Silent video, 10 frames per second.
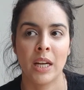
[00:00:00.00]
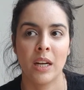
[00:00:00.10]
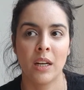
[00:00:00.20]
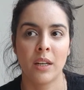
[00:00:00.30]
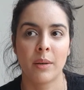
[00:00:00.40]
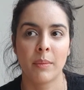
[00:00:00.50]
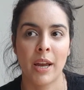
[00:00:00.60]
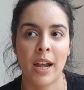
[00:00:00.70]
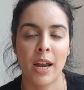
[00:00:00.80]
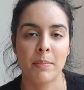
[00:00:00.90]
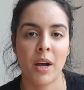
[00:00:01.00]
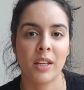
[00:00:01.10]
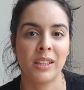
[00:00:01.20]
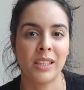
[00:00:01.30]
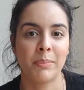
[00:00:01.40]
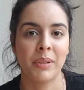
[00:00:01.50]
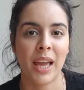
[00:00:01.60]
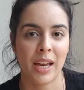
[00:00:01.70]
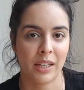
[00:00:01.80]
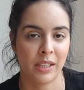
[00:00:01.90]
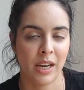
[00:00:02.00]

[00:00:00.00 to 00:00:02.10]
And I bought the black